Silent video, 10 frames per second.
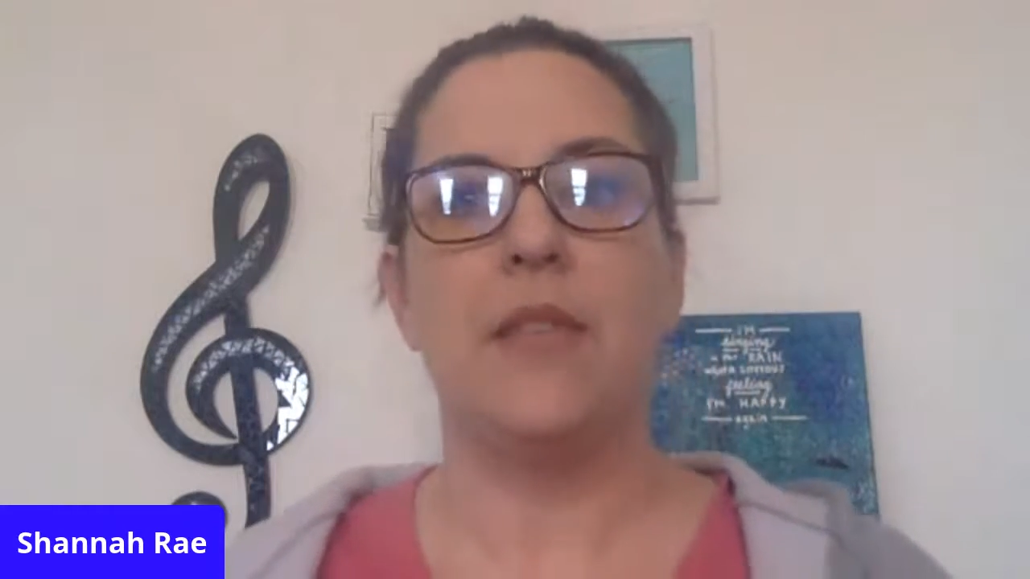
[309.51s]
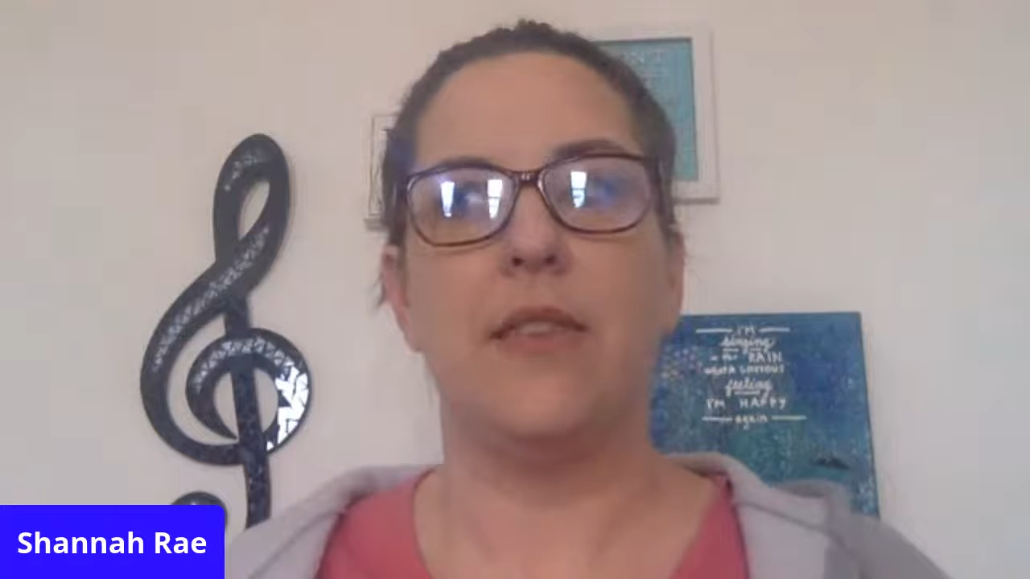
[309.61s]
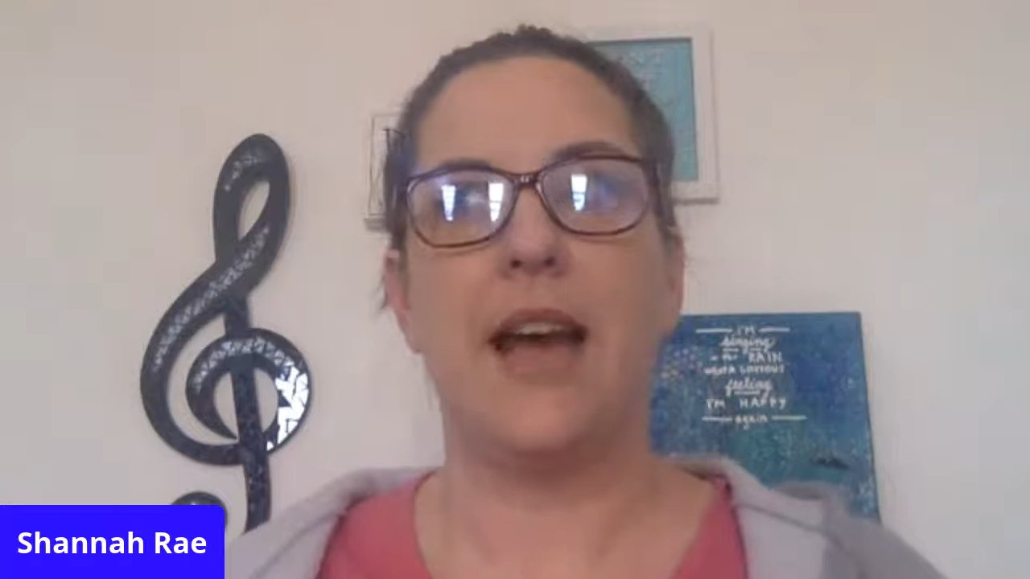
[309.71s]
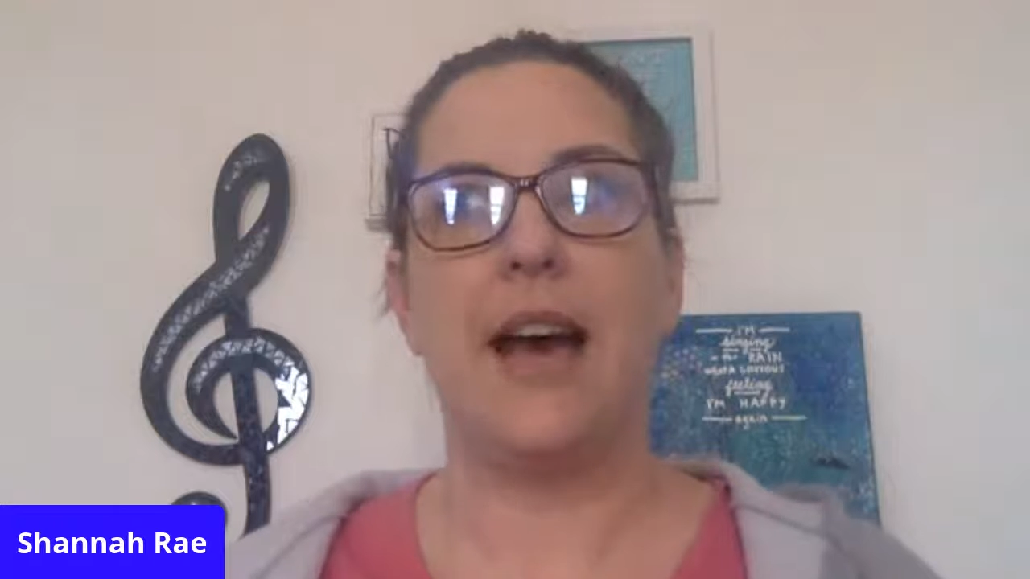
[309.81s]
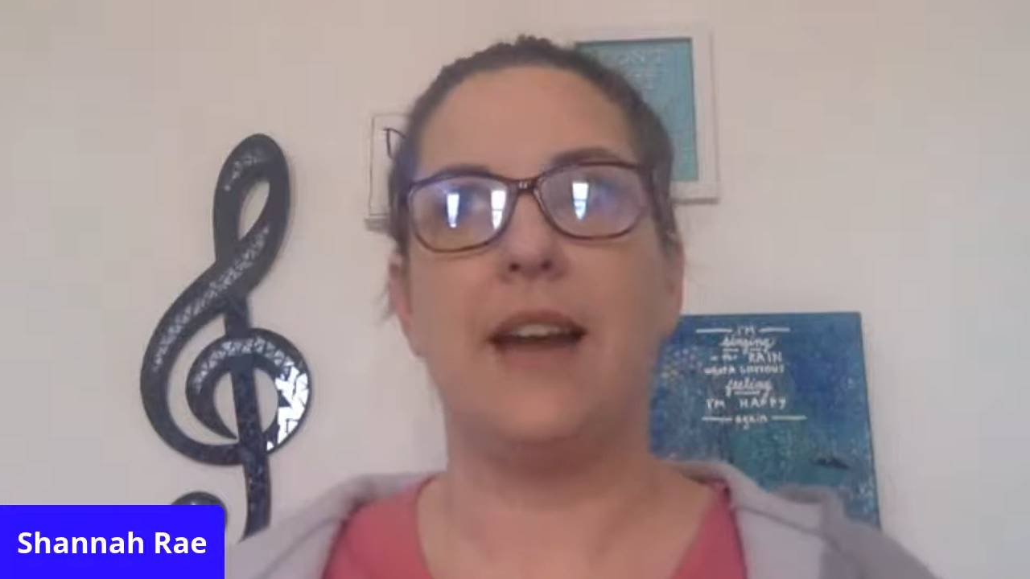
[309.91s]

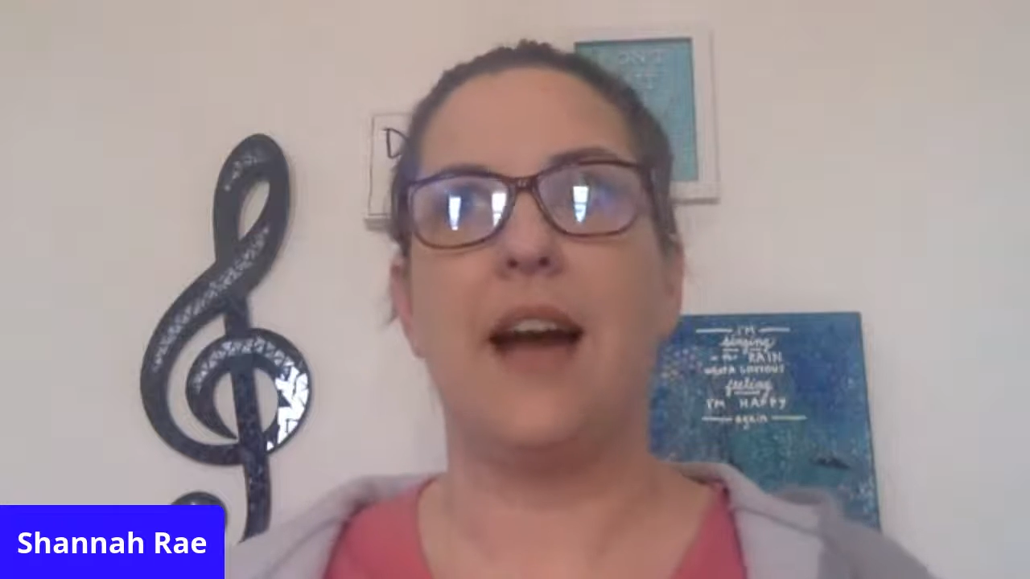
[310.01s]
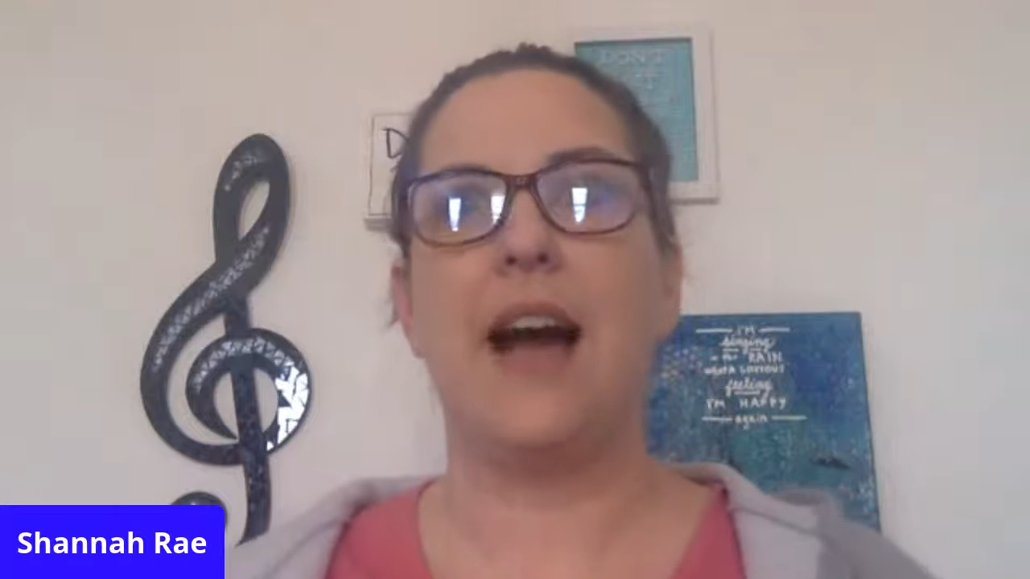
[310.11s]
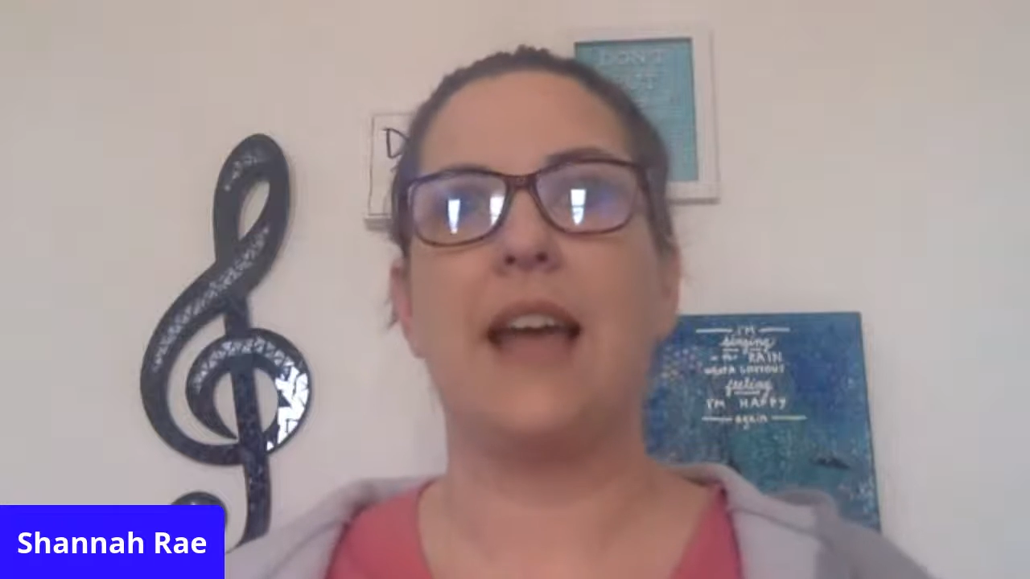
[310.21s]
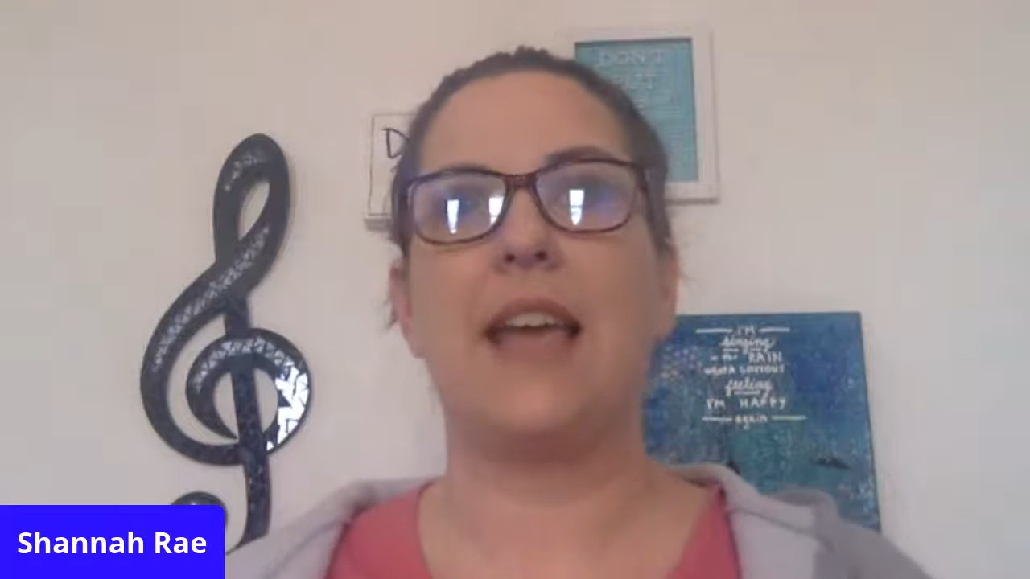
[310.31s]
that I